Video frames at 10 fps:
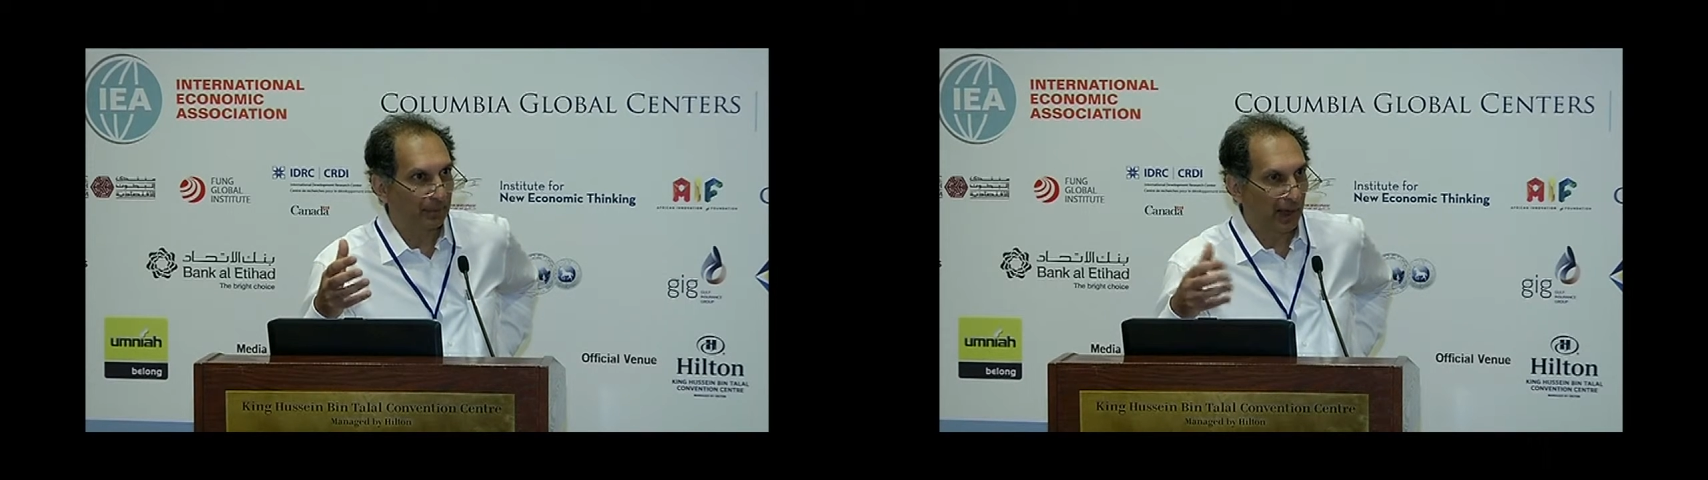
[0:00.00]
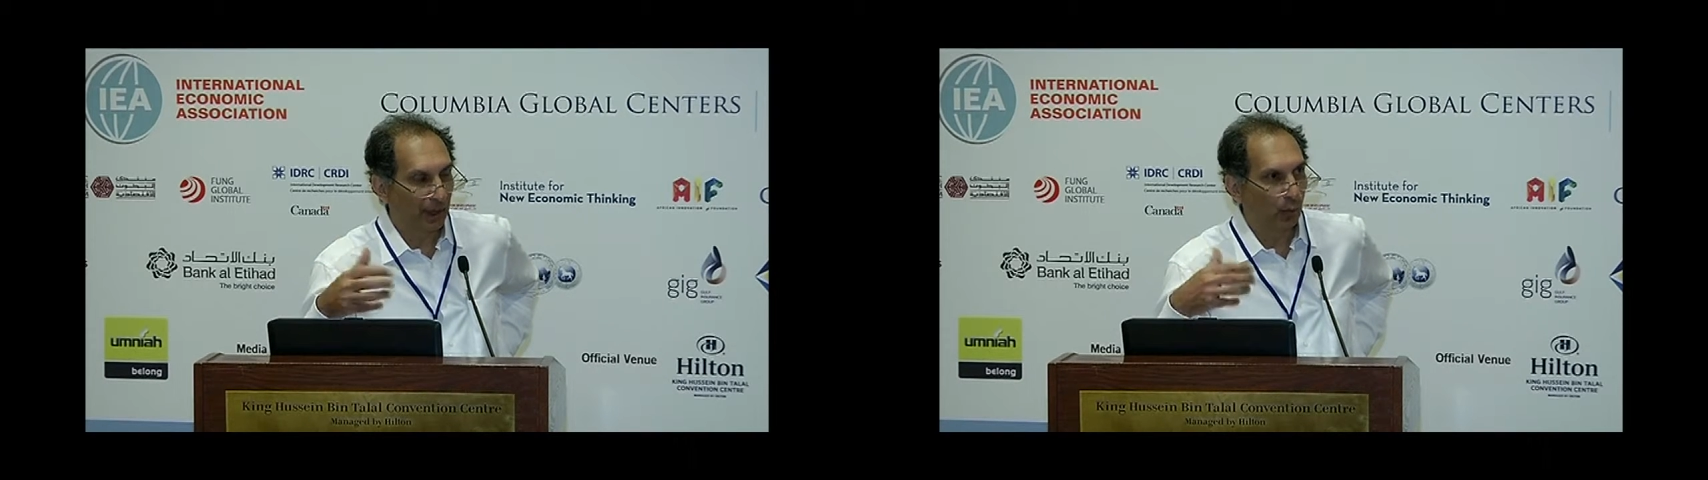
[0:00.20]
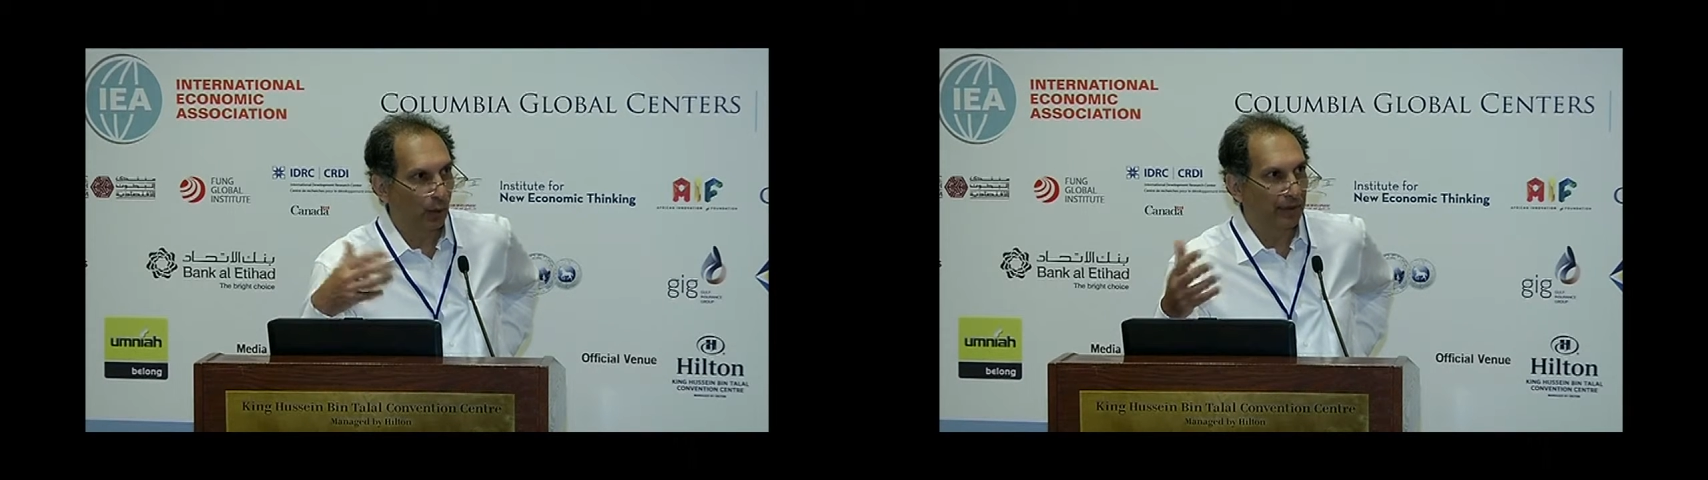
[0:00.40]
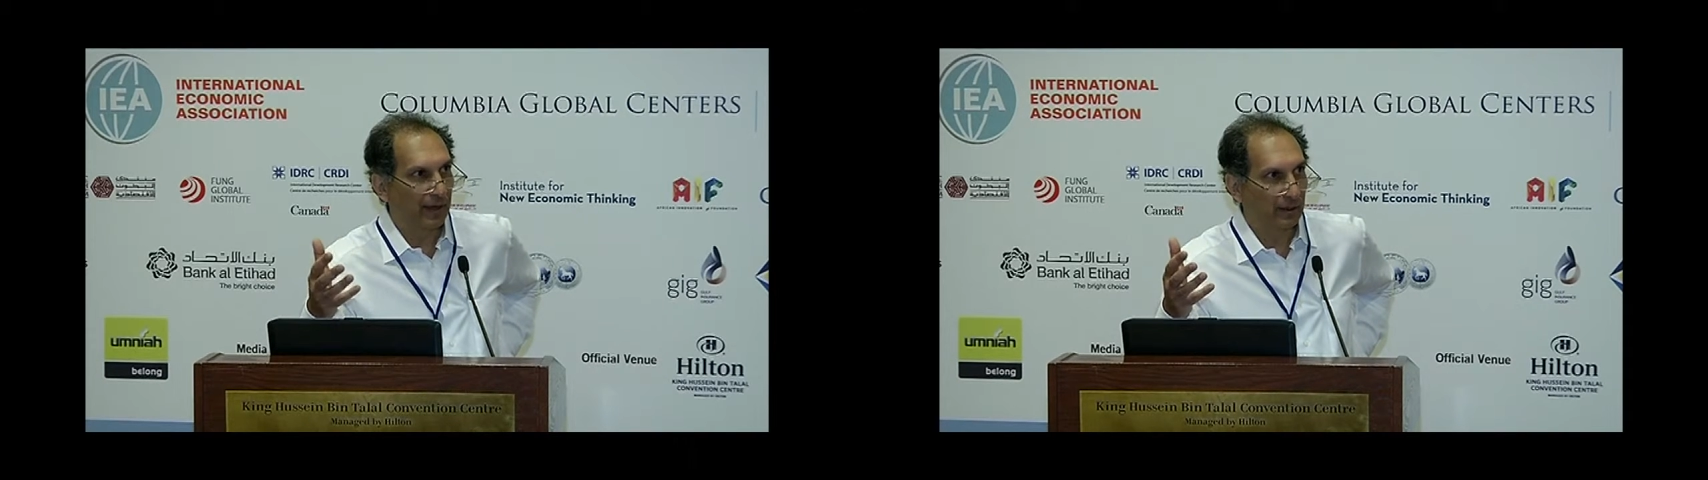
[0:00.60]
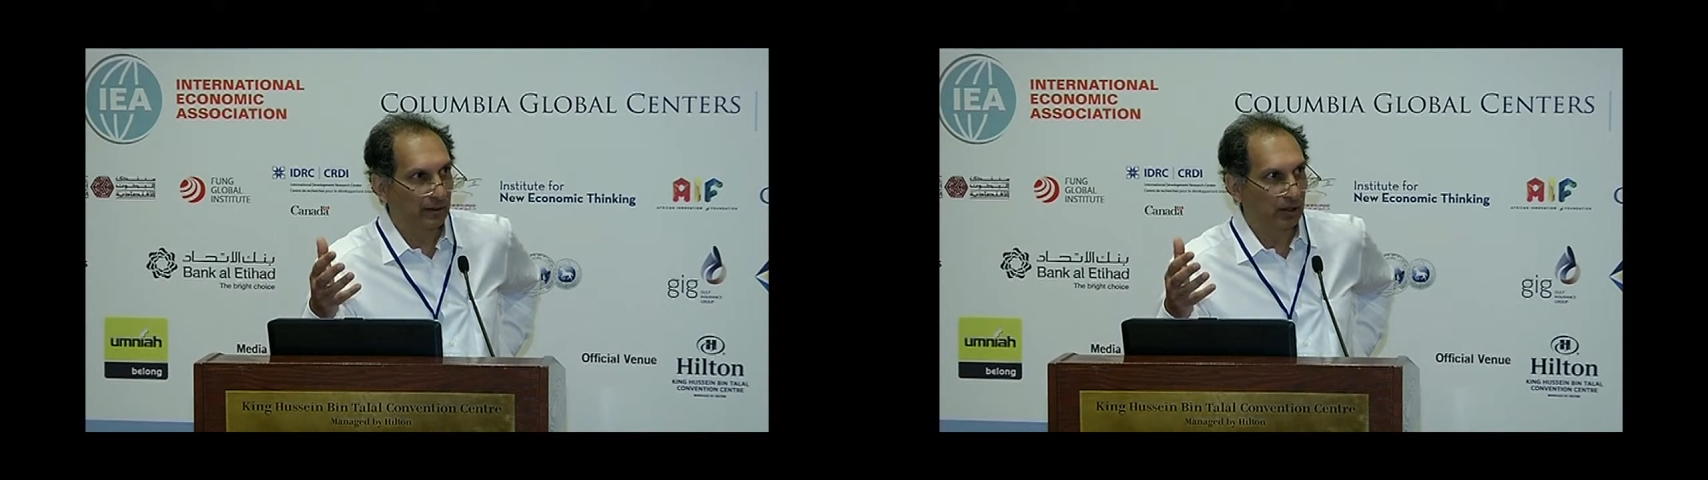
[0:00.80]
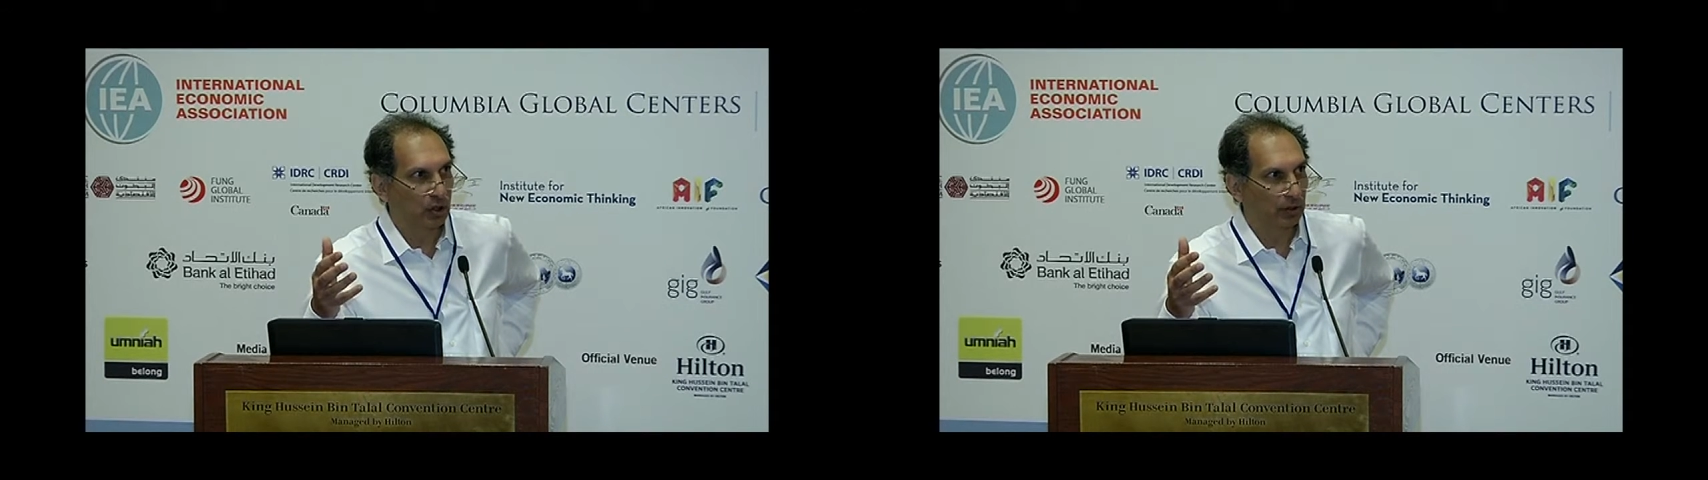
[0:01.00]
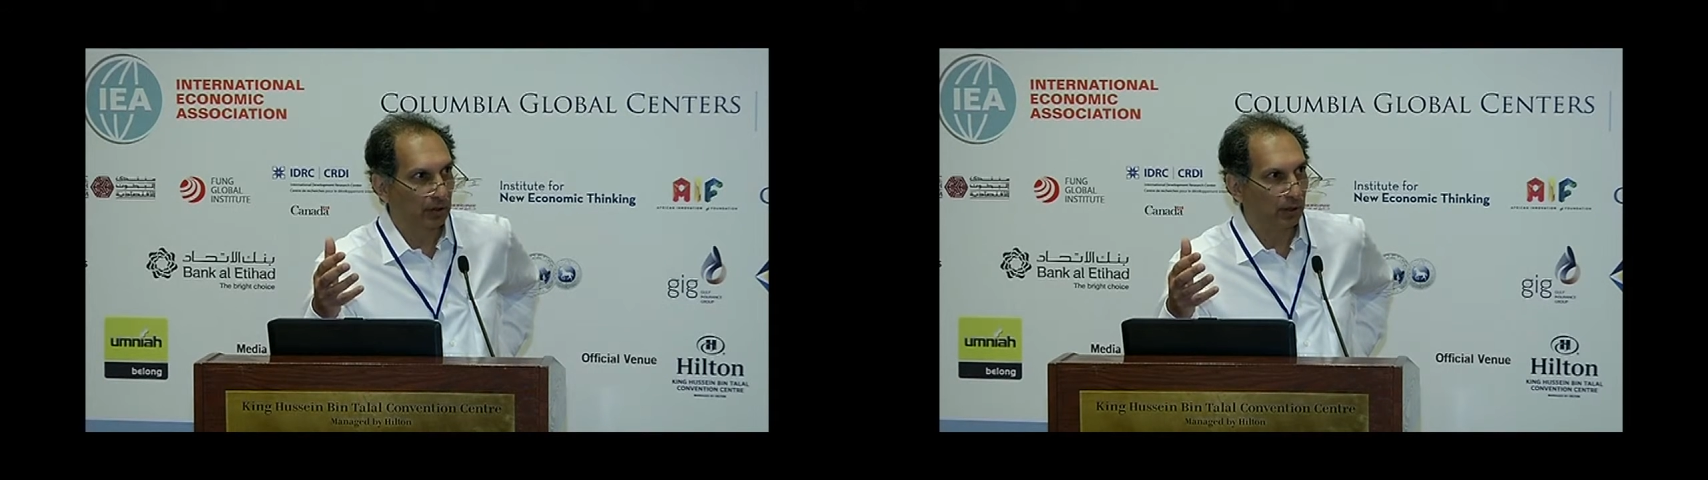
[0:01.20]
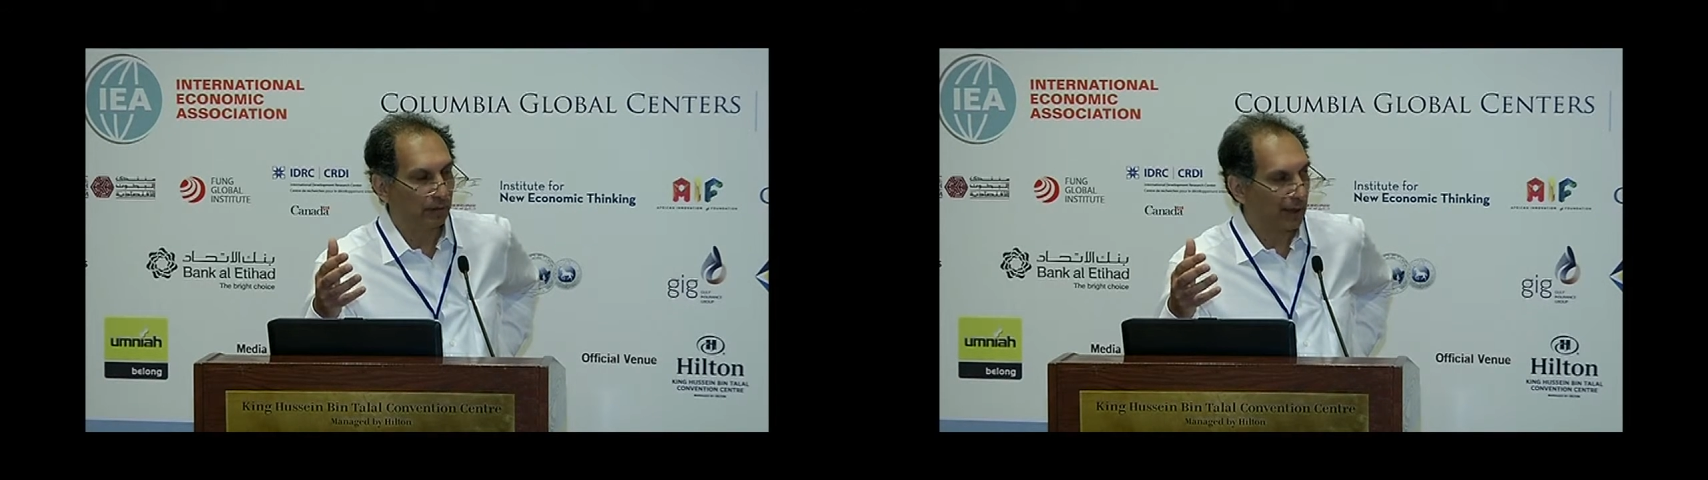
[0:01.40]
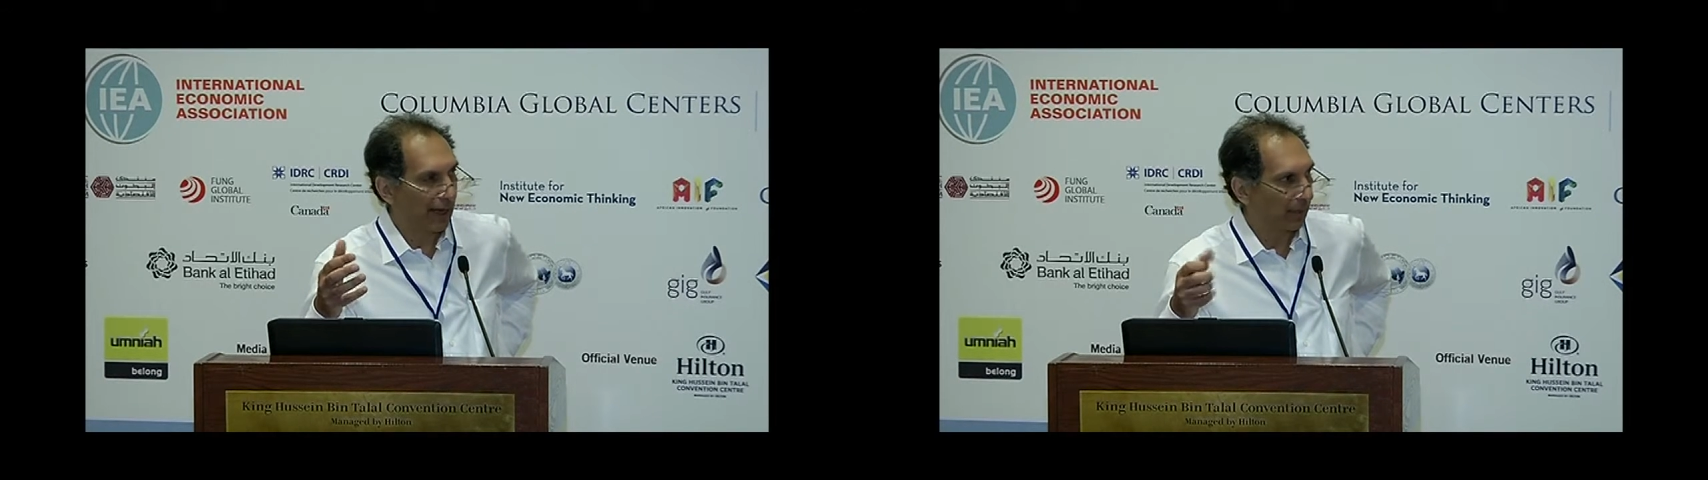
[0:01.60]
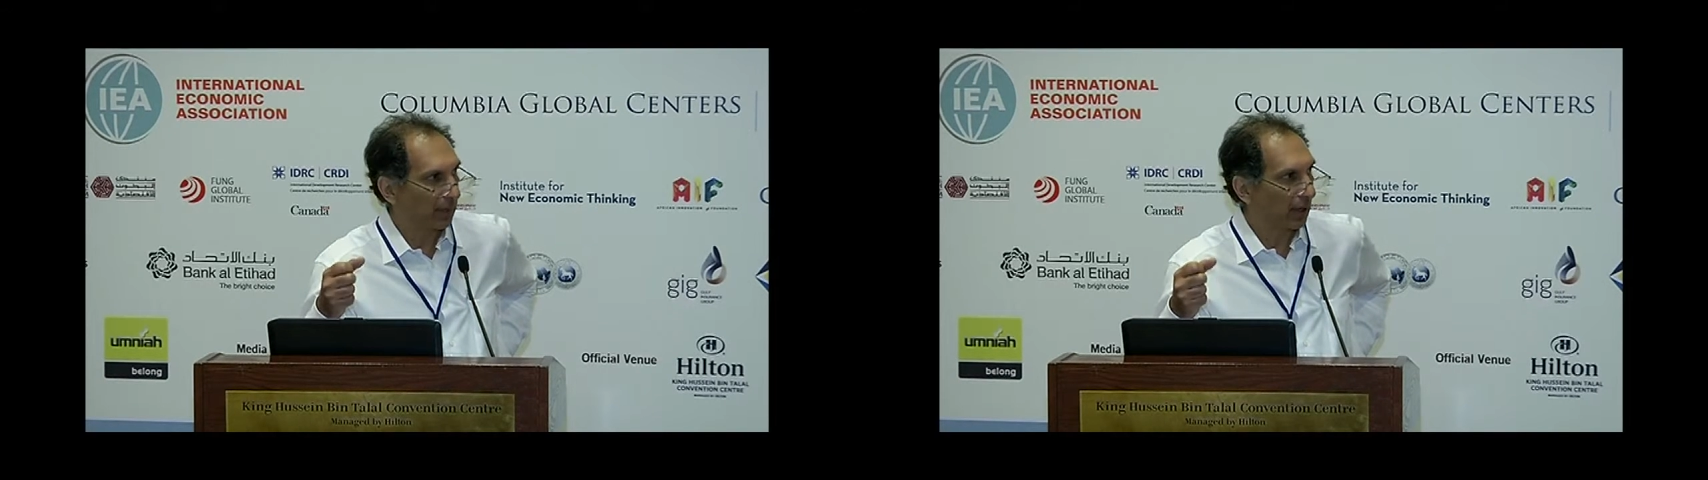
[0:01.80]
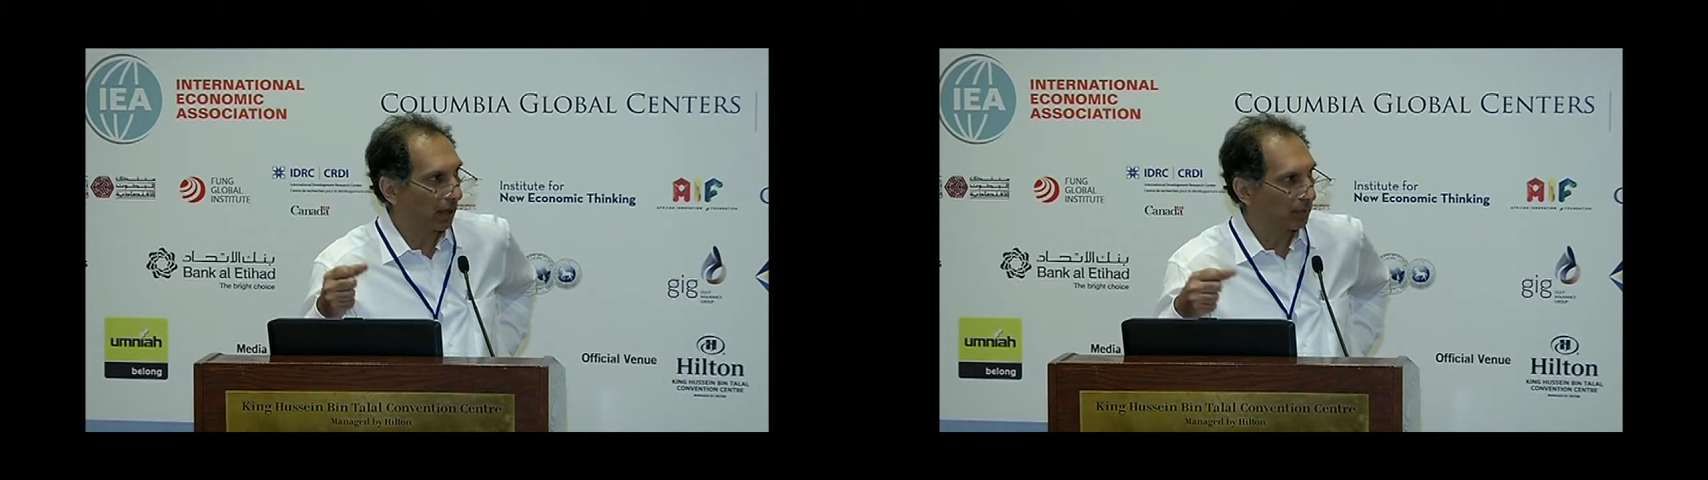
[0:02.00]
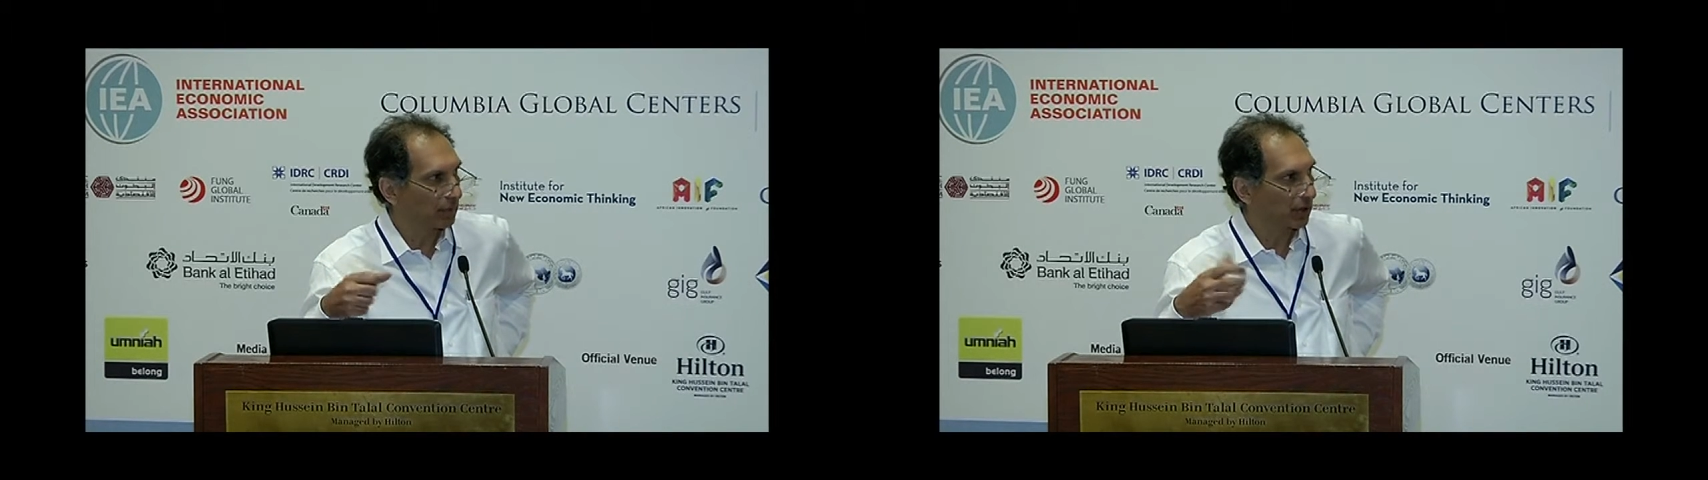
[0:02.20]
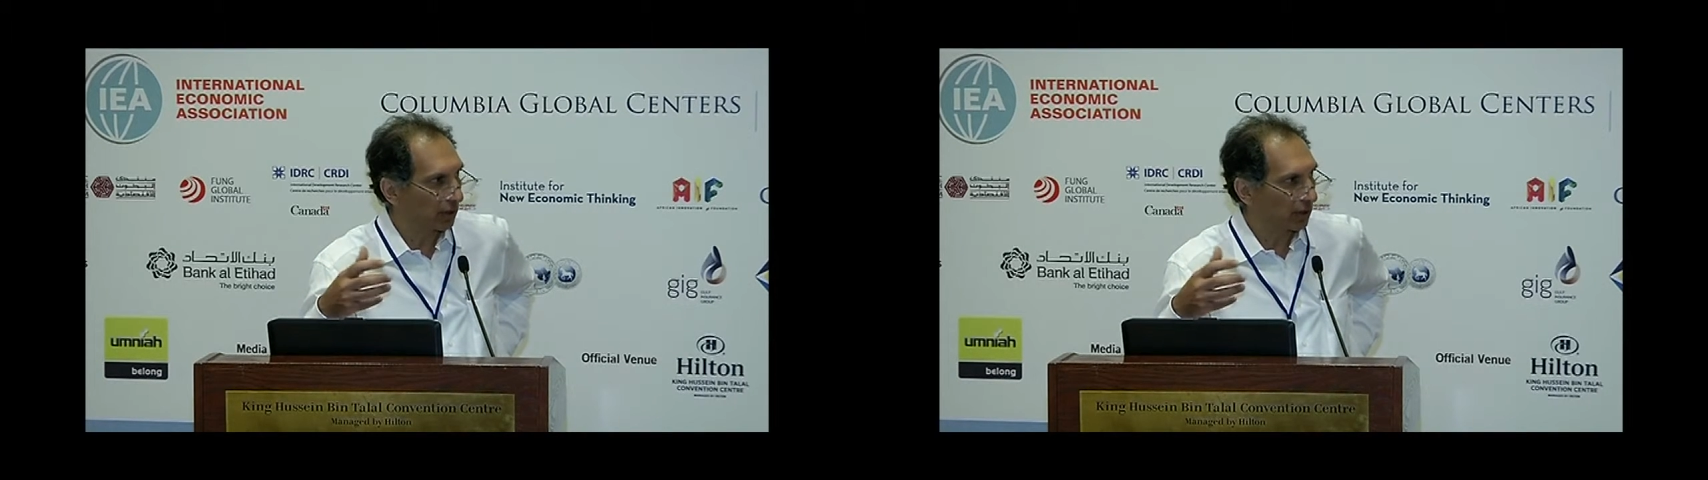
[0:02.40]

And with that additional overlap comes